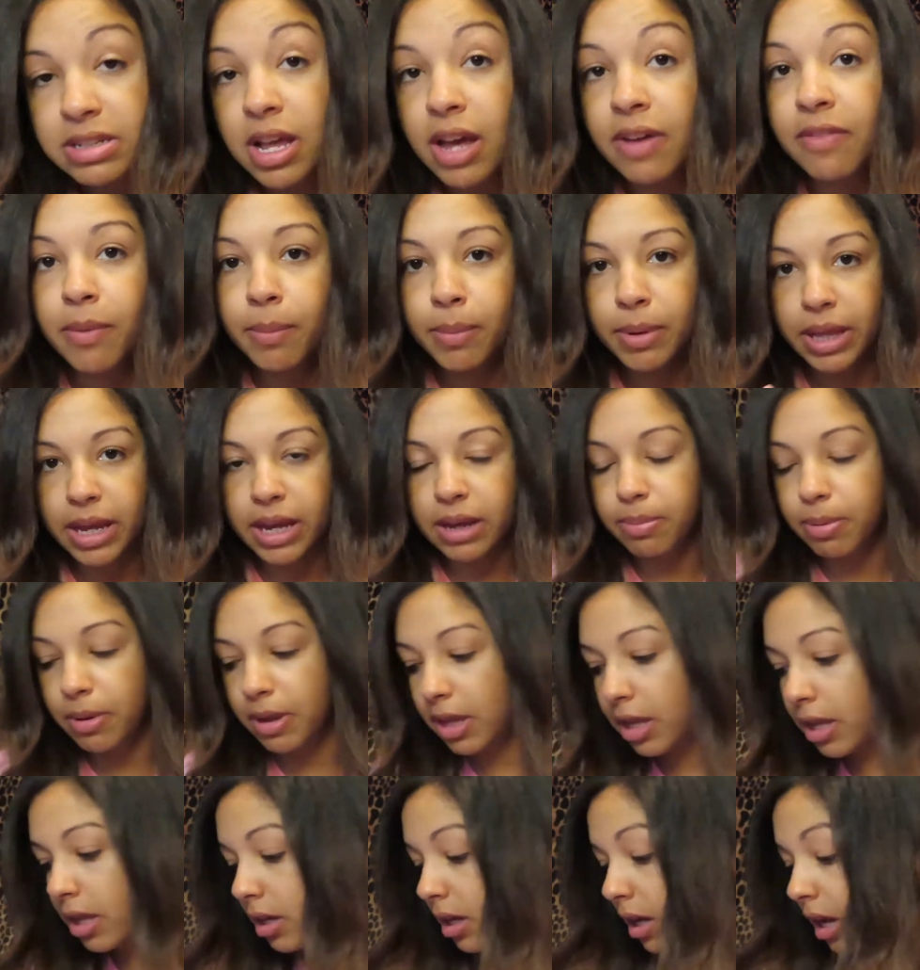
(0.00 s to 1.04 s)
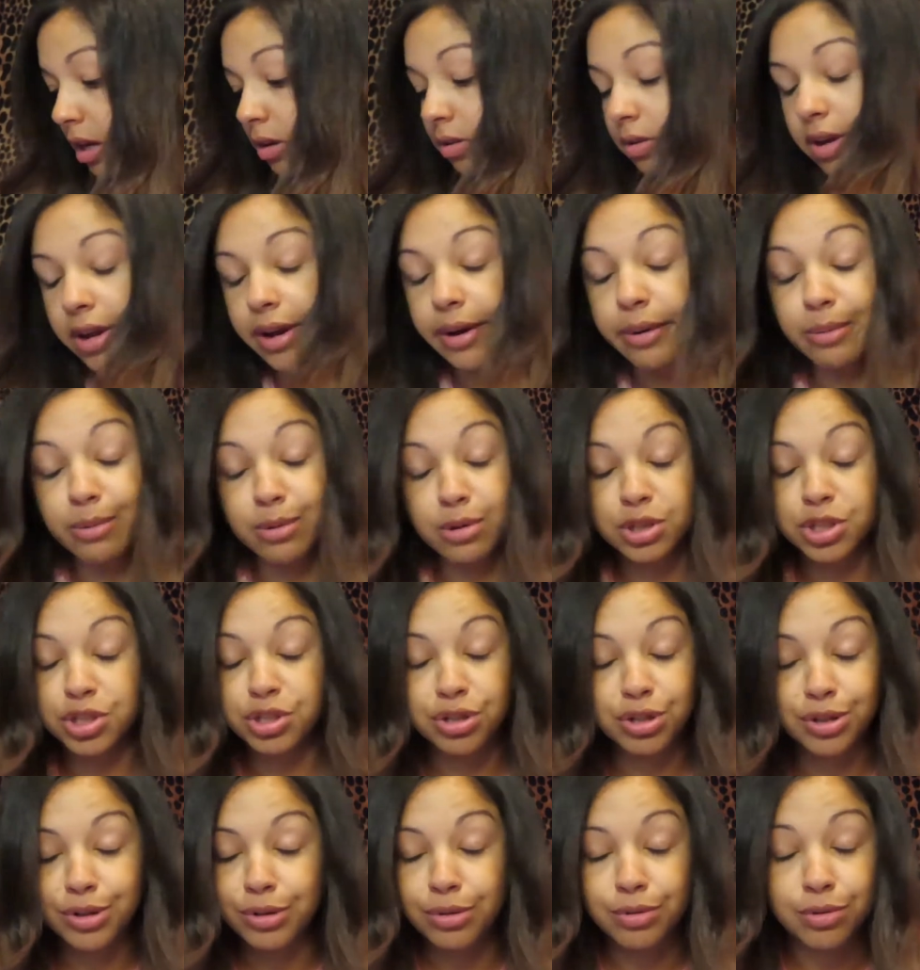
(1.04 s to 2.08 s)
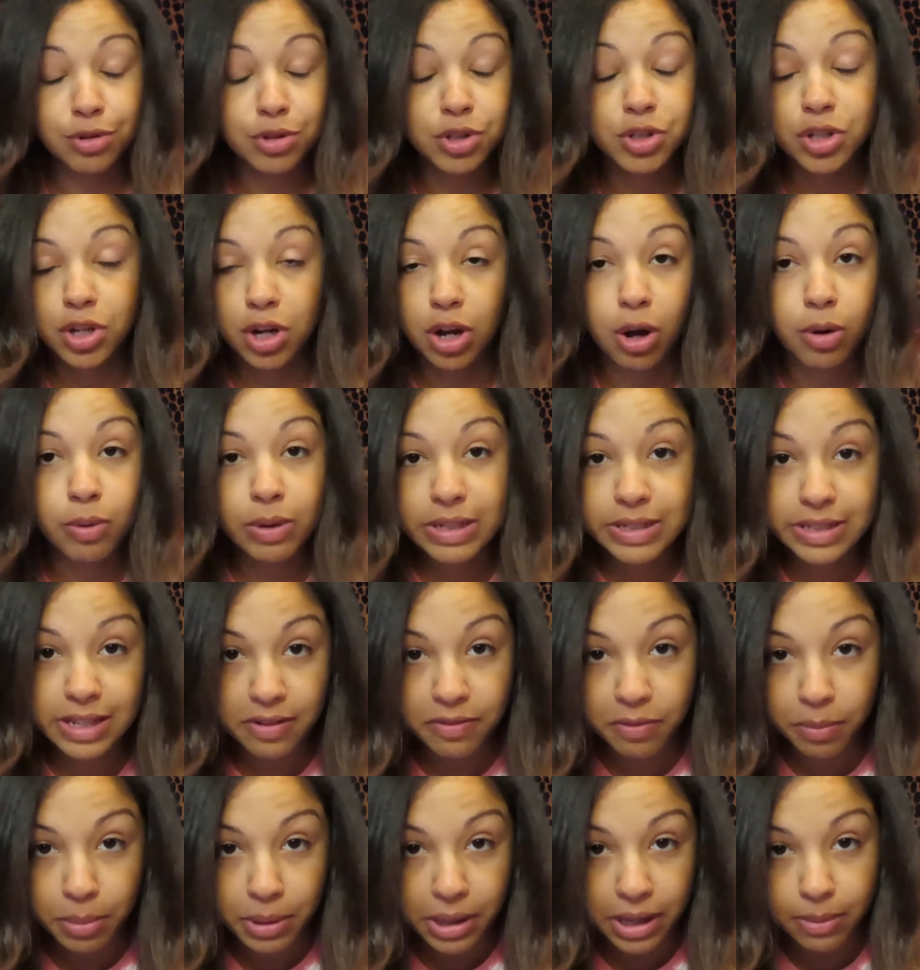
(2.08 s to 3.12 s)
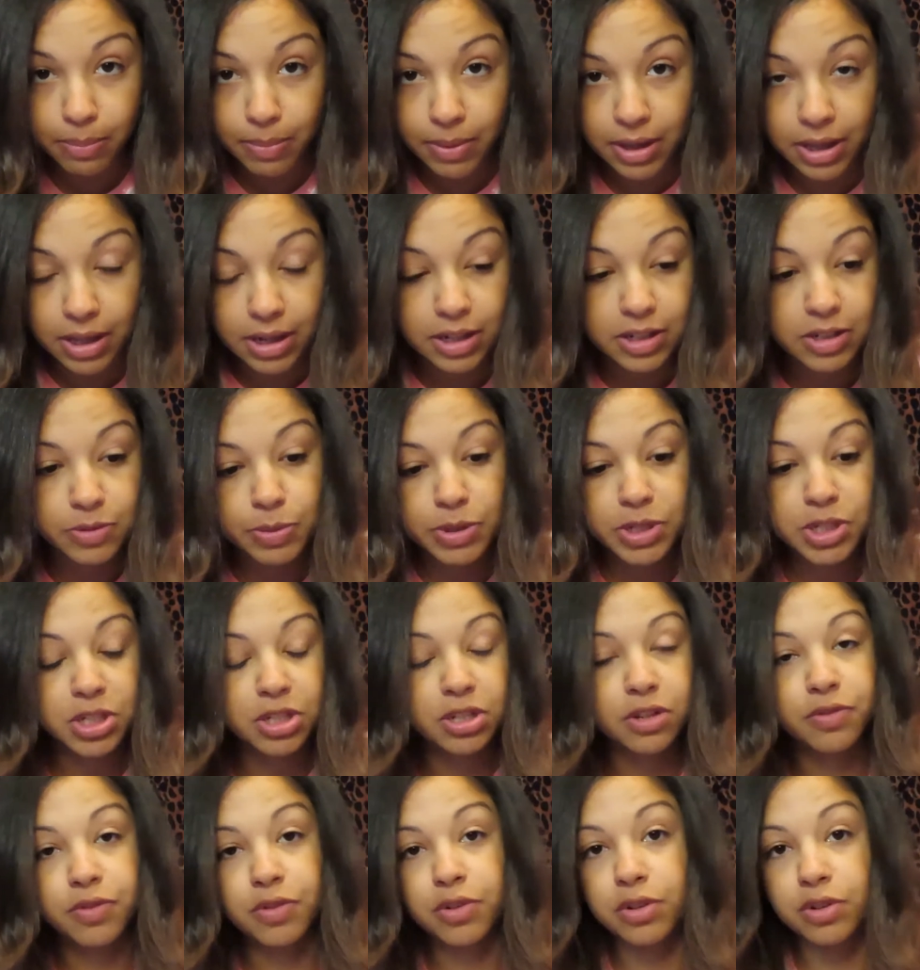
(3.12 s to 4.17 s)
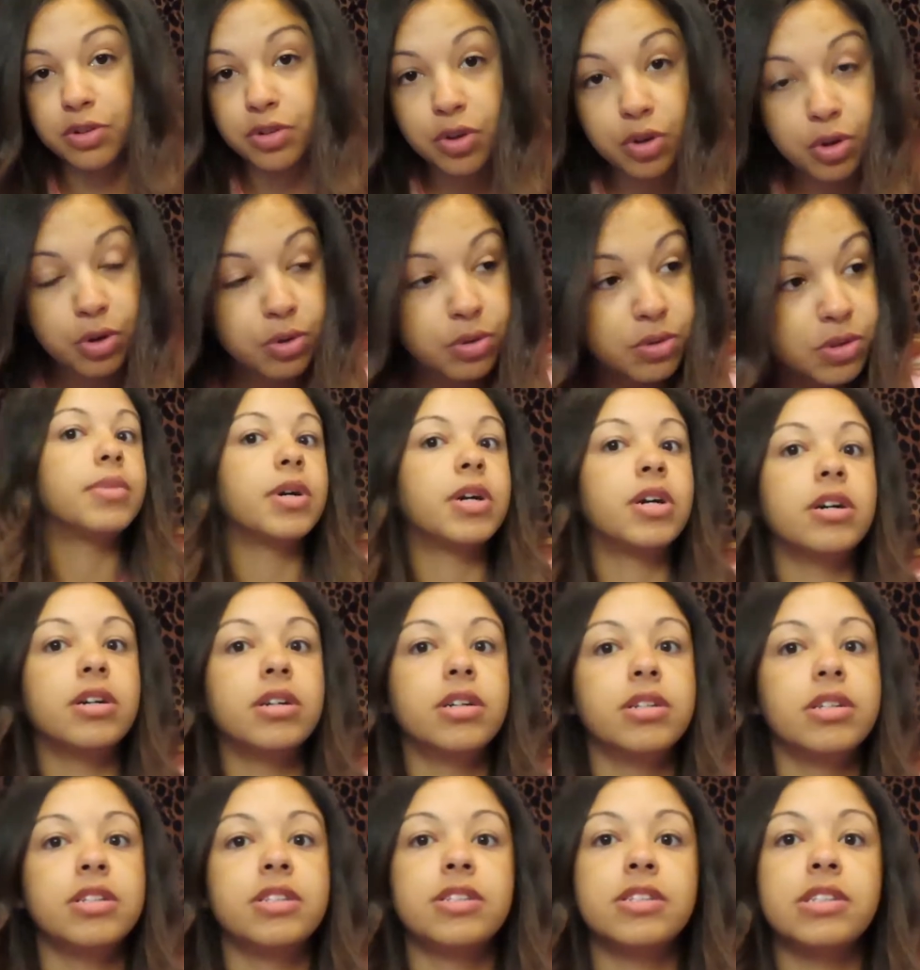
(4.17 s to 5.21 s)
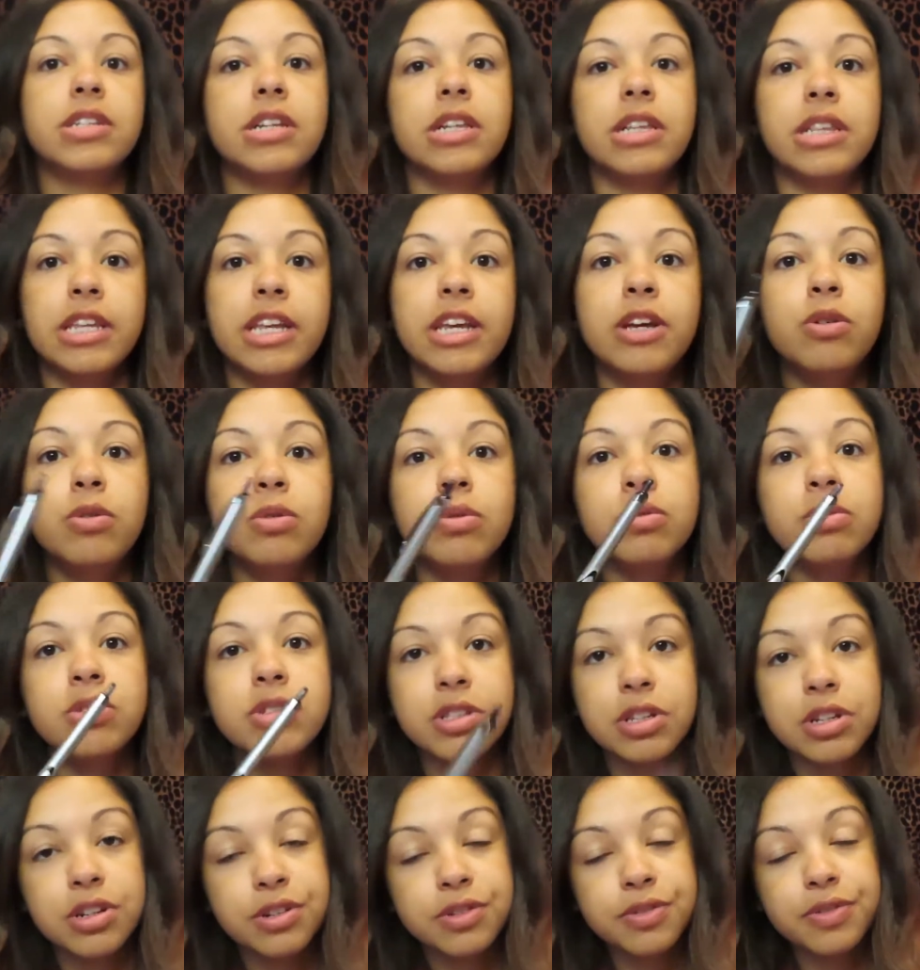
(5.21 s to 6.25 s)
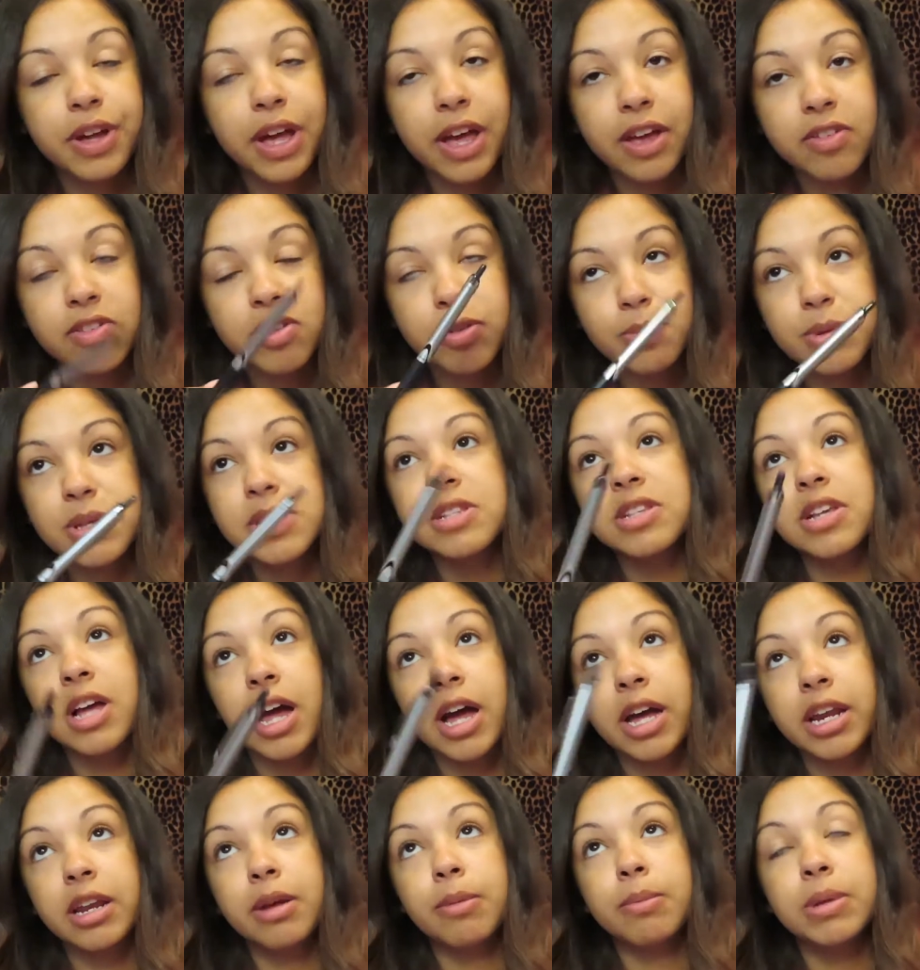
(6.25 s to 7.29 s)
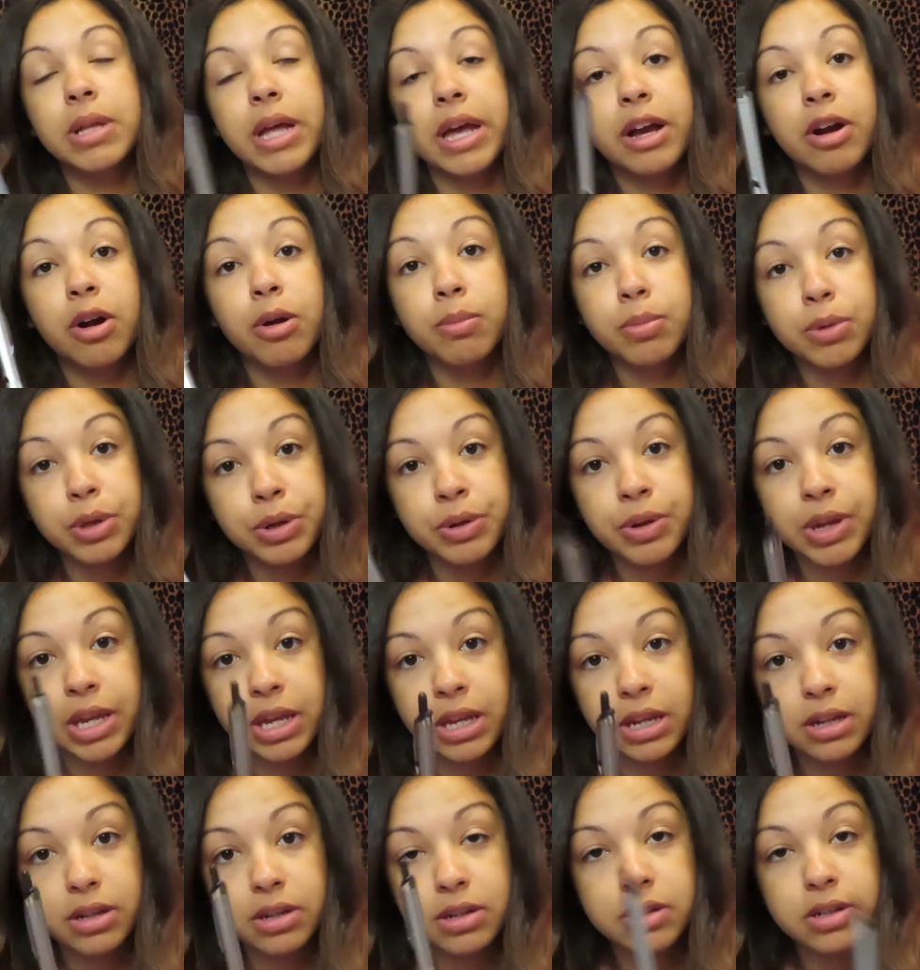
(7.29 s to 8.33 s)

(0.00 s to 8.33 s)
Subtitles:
have a black pen. I don't care what you do, you should always have a black pen, especially if you're adult, because legal stuff has to be signed in black or blue ink.